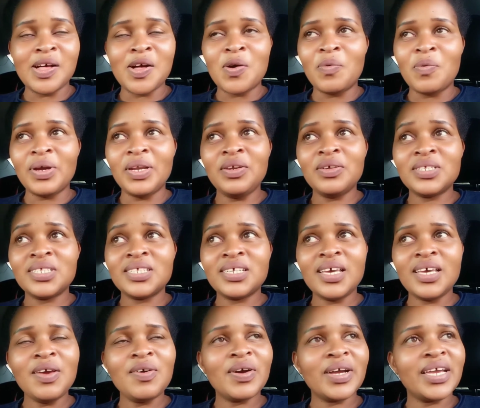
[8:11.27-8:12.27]
When you
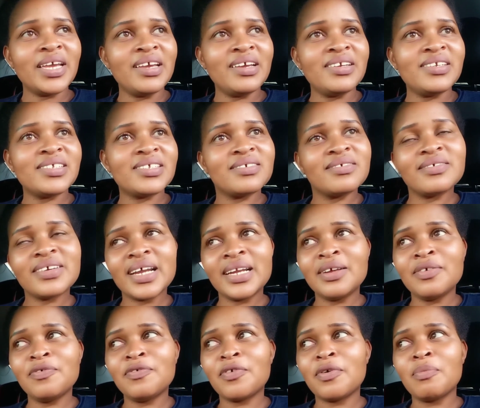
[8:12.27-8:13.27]
see your kids
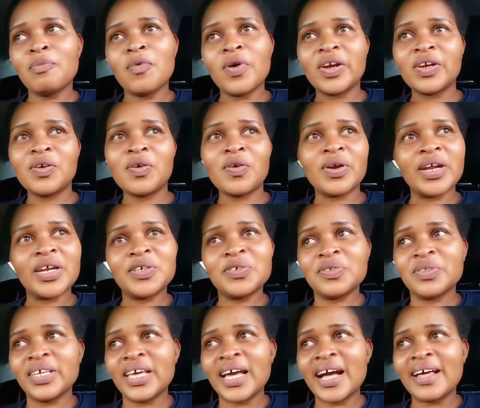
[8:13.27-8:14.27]
running from one corner to
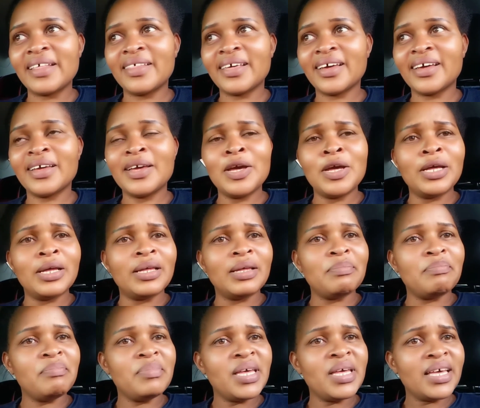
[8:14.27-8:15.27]
the other,
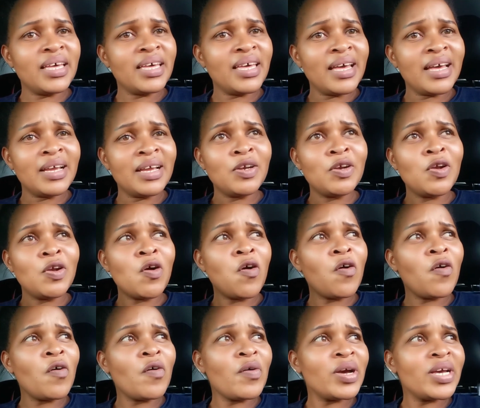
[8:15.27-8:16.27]
making
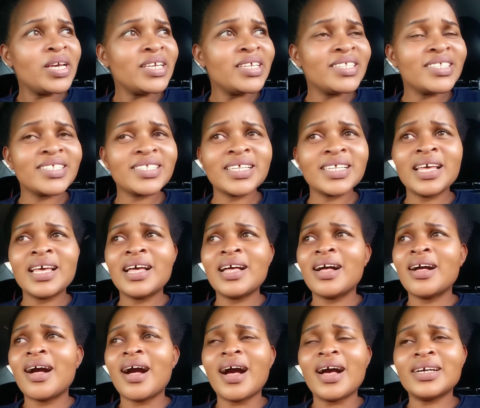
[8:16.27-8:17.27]
noise,
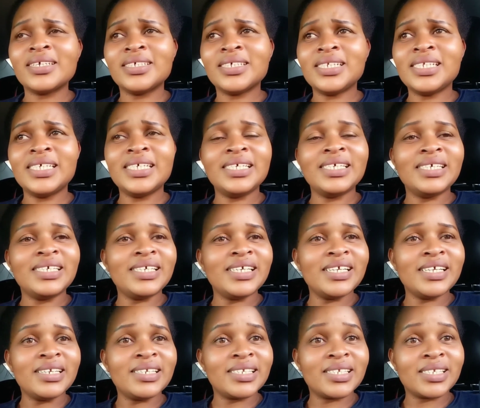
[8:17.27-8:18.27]
actually
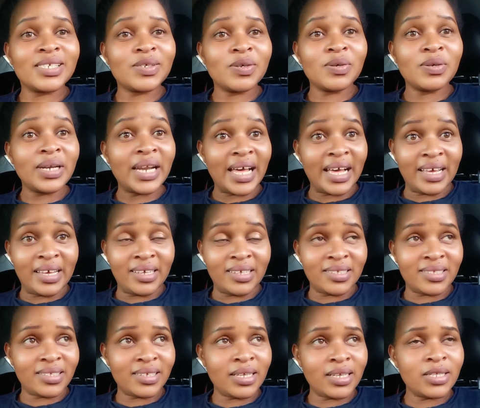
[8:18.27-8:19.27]
it's so
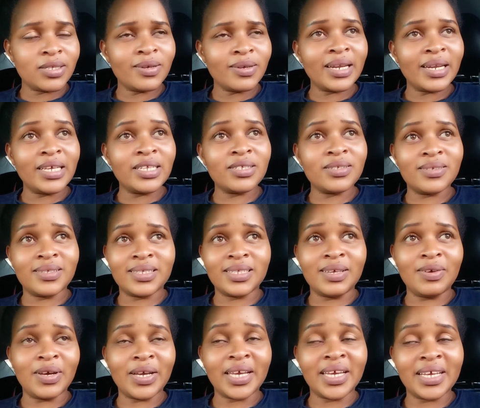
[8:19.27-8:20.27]
nice it's so nice to see
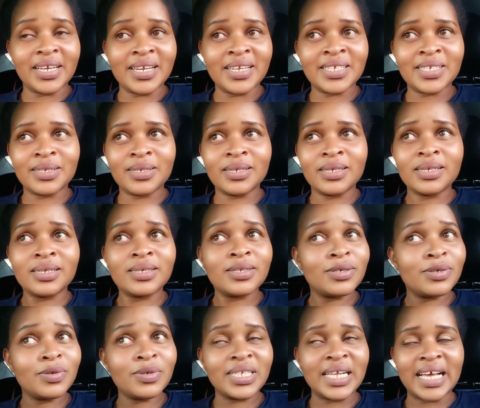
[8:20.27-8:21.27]
your kids
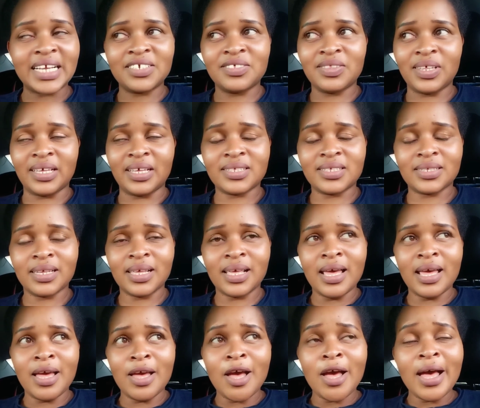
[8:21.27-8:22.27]
do such things
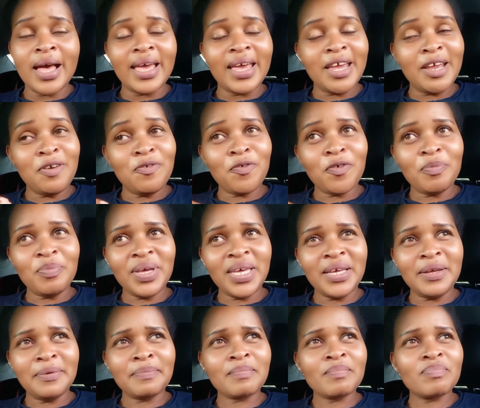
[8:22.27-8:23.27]
and for me